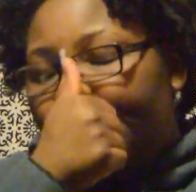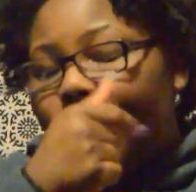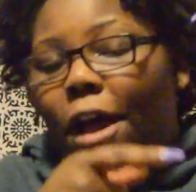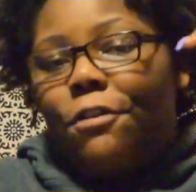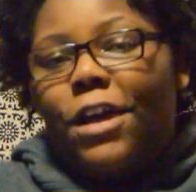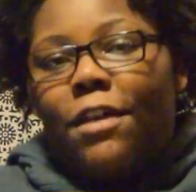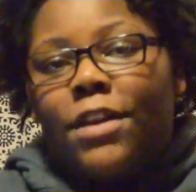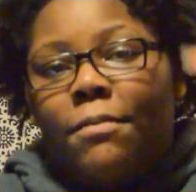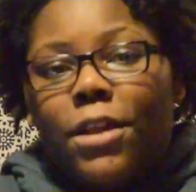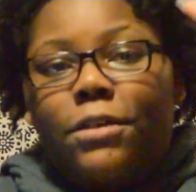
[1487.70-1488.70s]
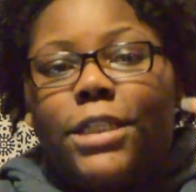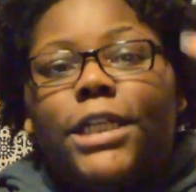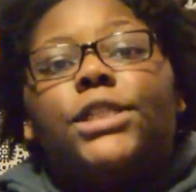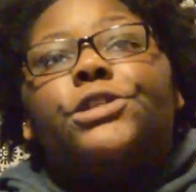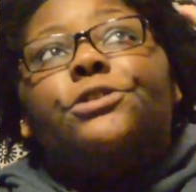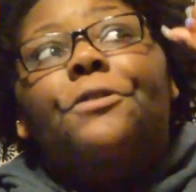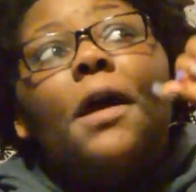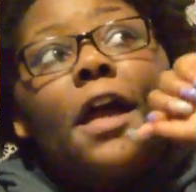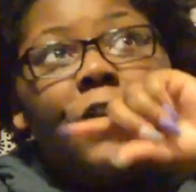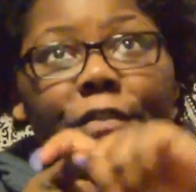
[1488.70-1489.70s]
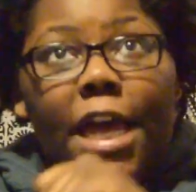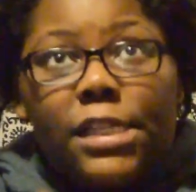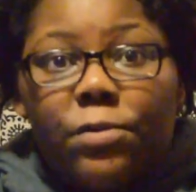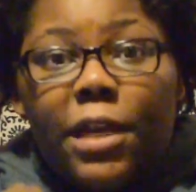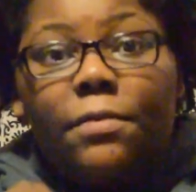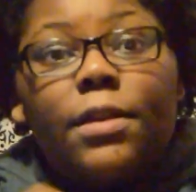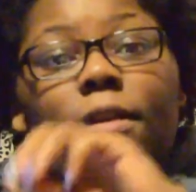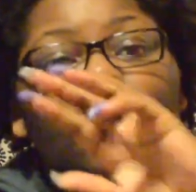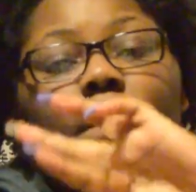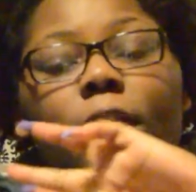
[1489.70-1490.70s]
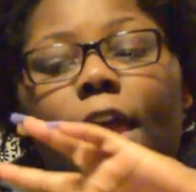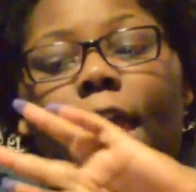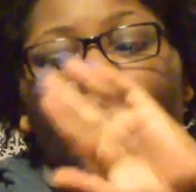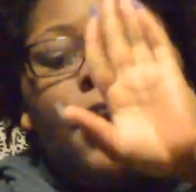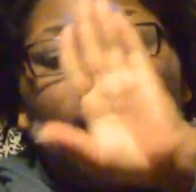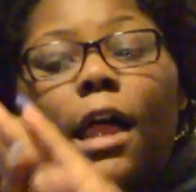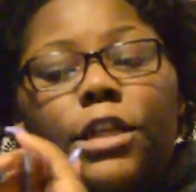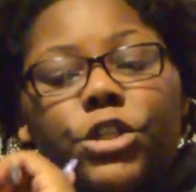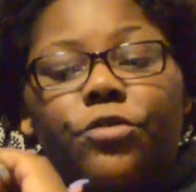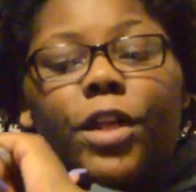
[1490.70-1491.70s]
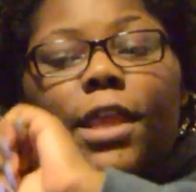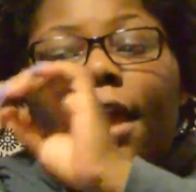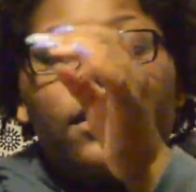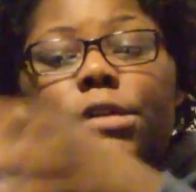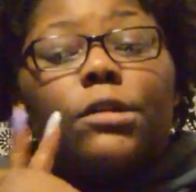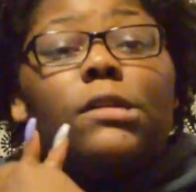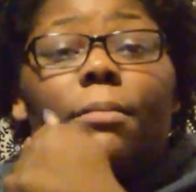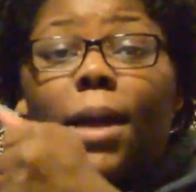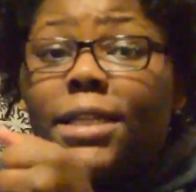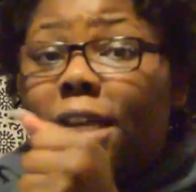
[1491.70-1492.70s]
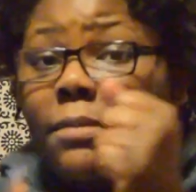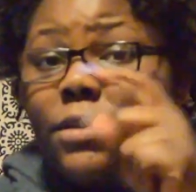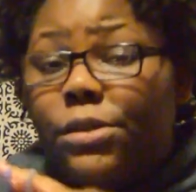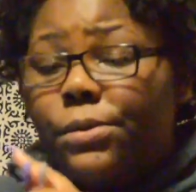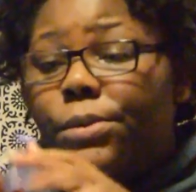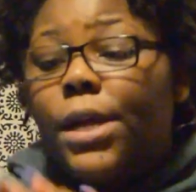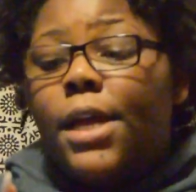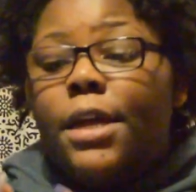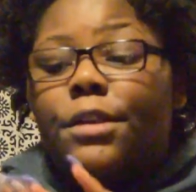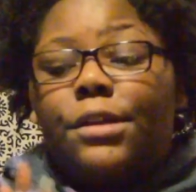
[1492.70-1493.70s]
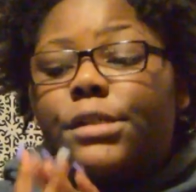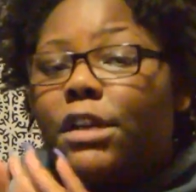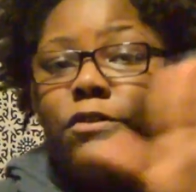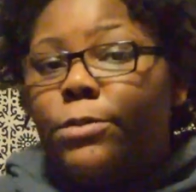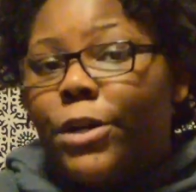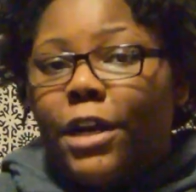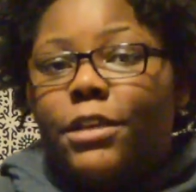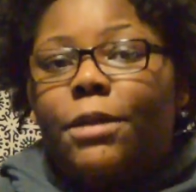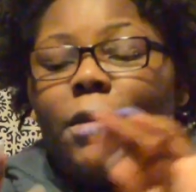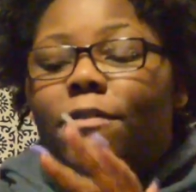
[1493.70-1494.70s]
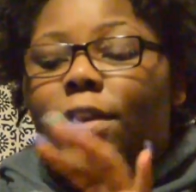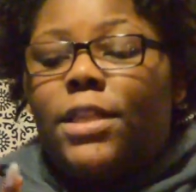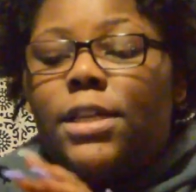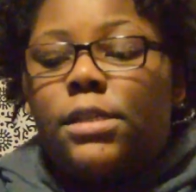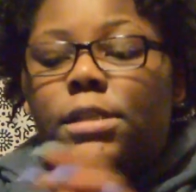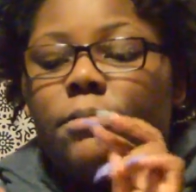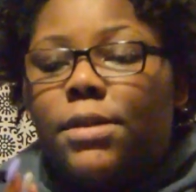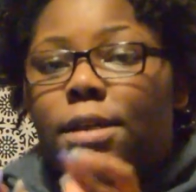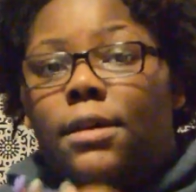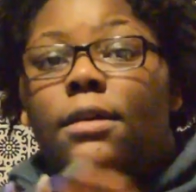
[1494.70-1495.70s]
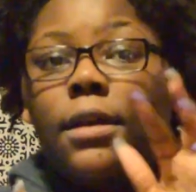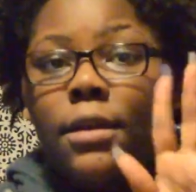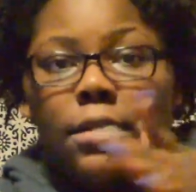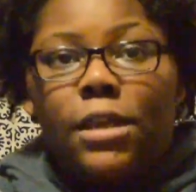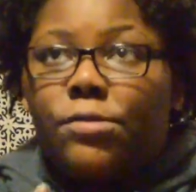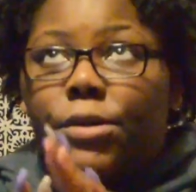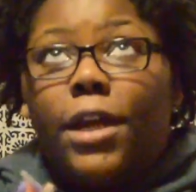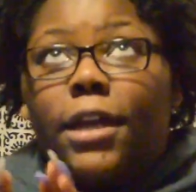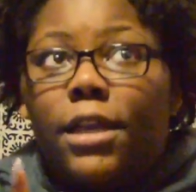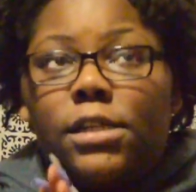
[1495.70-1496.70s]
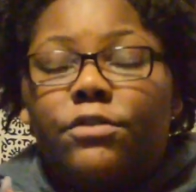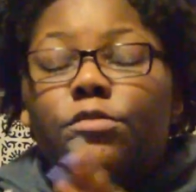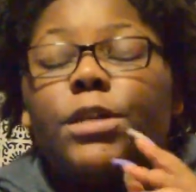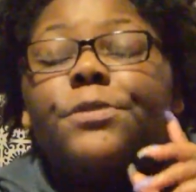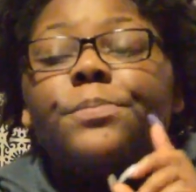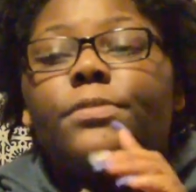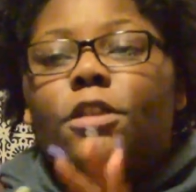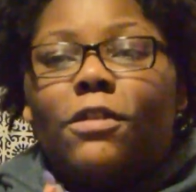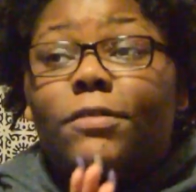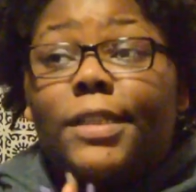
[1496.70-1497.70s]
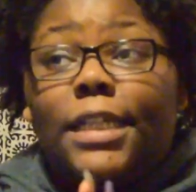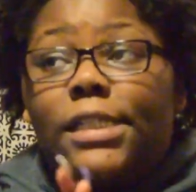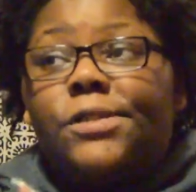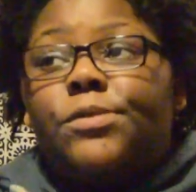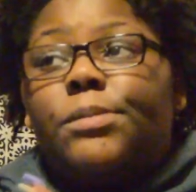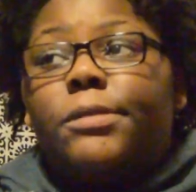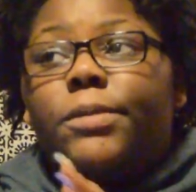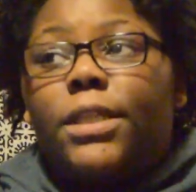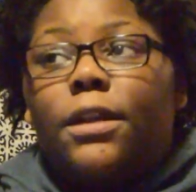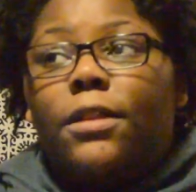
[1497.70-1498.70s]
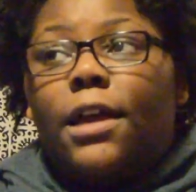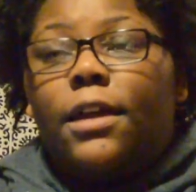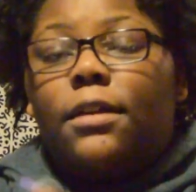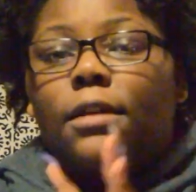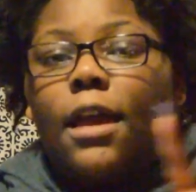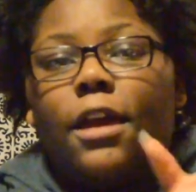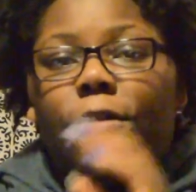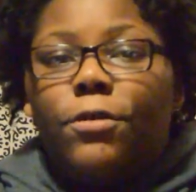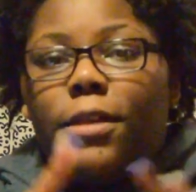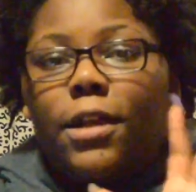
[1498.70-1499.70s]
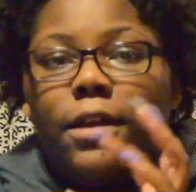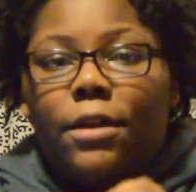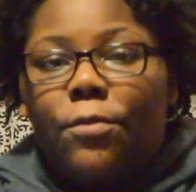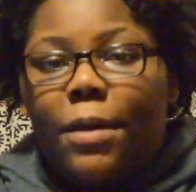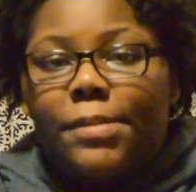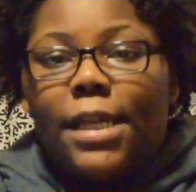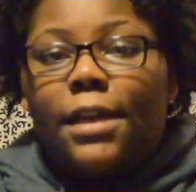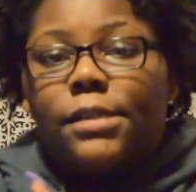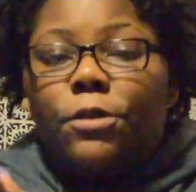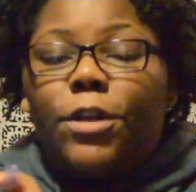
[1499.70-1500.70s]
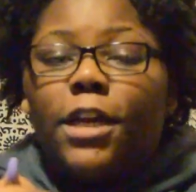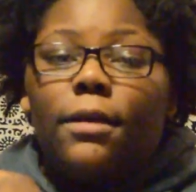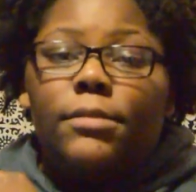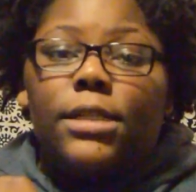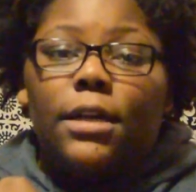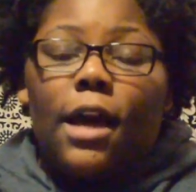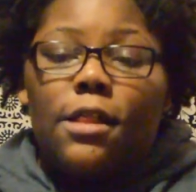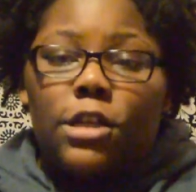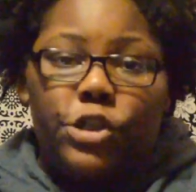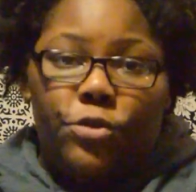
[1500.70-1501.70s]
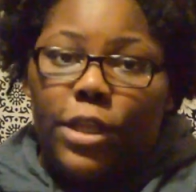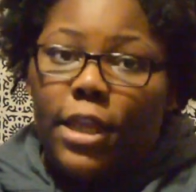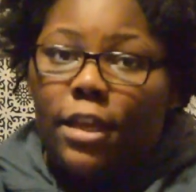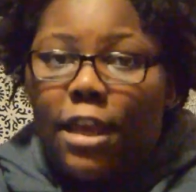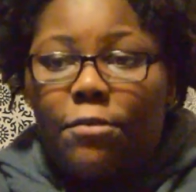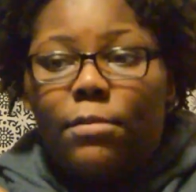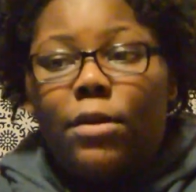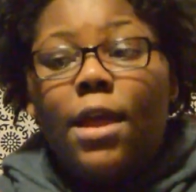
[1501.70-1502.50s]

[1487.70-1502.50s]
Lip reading: So I will have down below links to FastWeb and College Greenlight, because those are my top 2. There's several more out there, but I find these were like easy for me. Well, I wouldn't say easy for me, but they like had a really good website. So when it comes to College Greenlight, that